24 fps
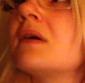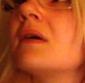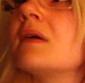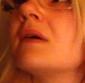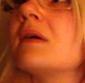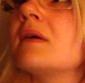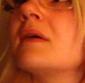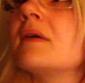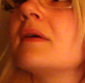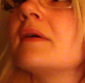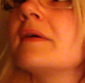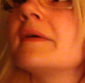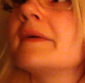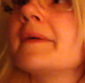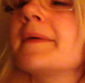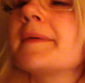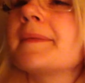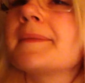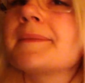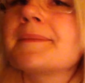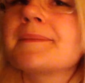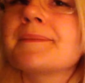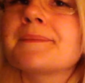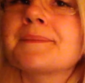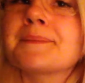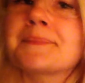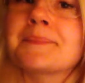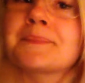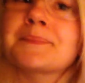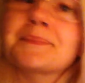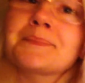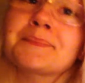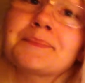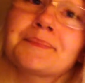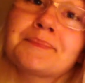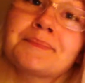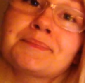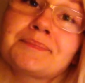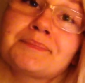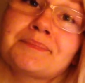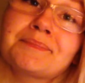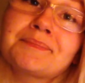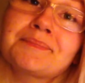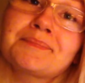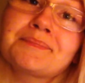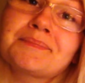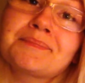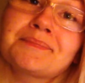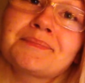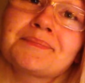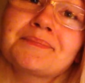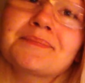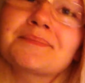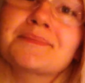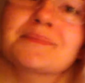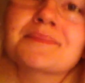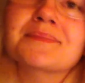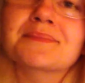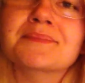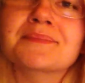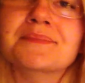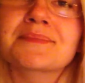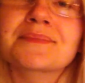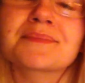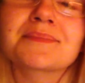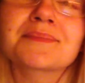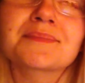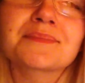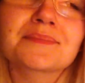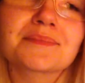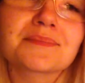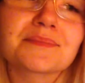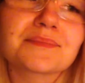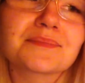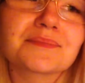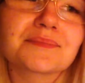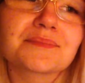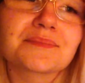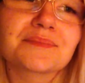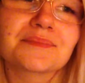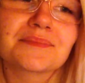Nobody speaks.